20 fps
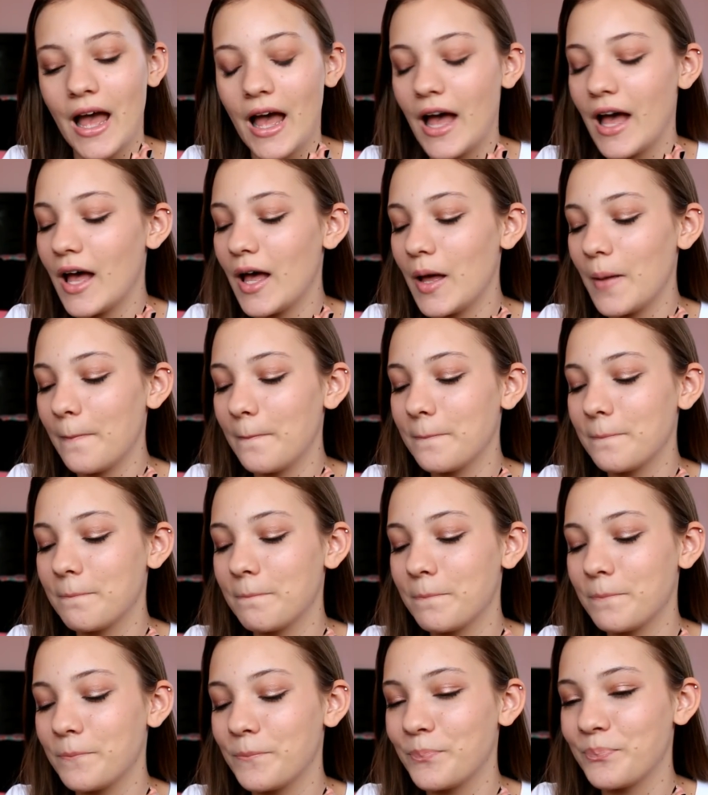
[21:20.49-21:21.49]

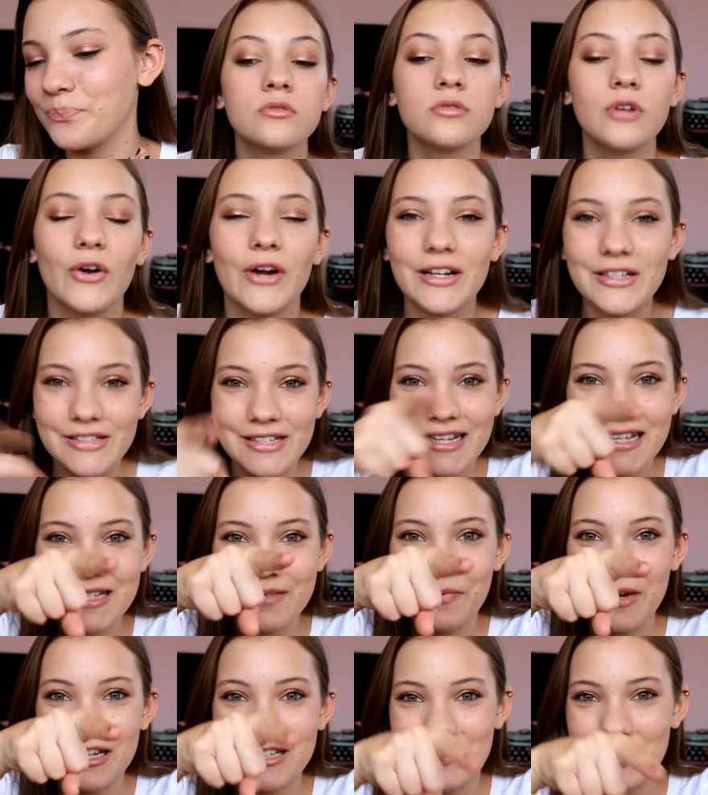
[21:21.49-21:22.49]
Alright, I'll see you guys in
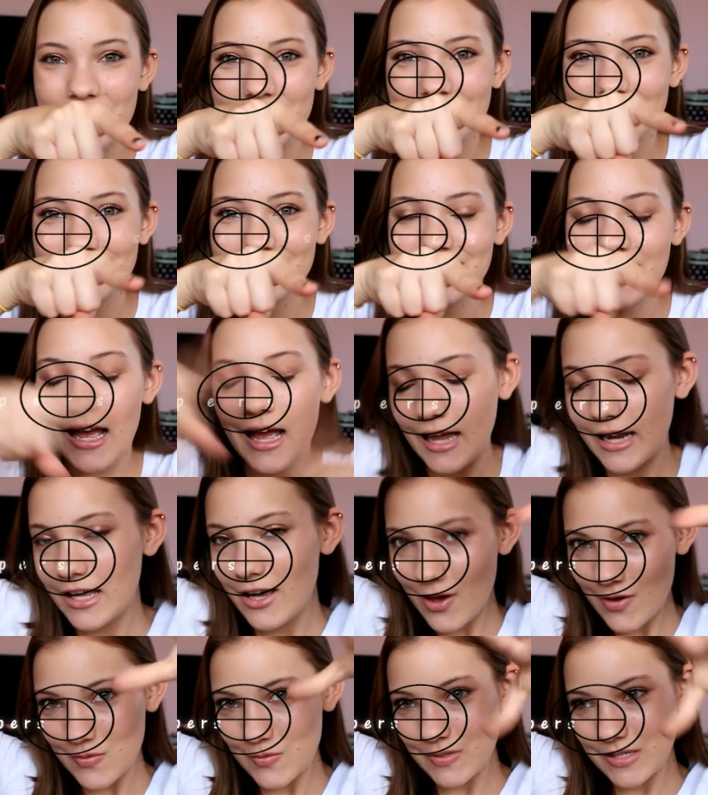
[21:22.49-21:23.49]
my next one.
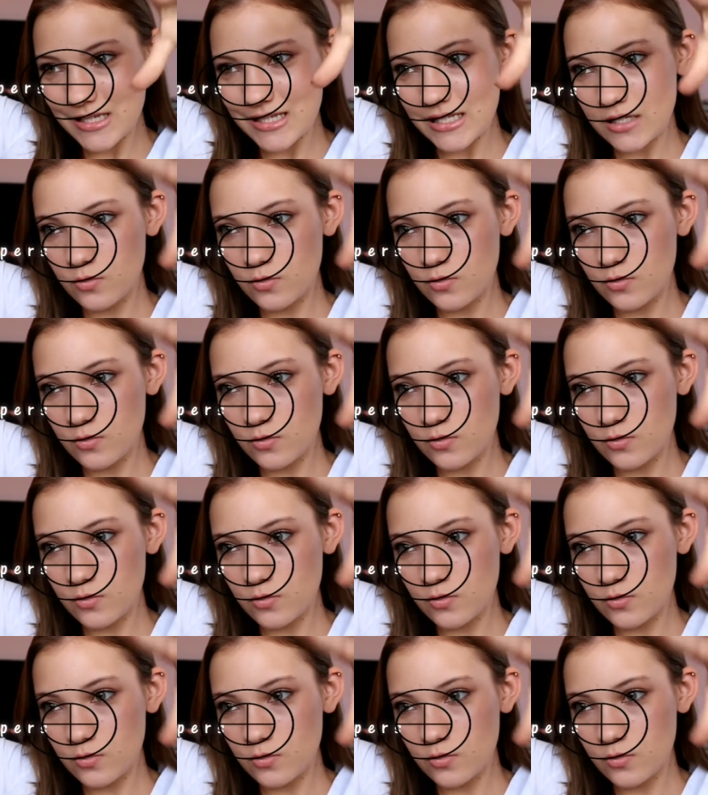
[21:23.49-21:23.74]
Adios.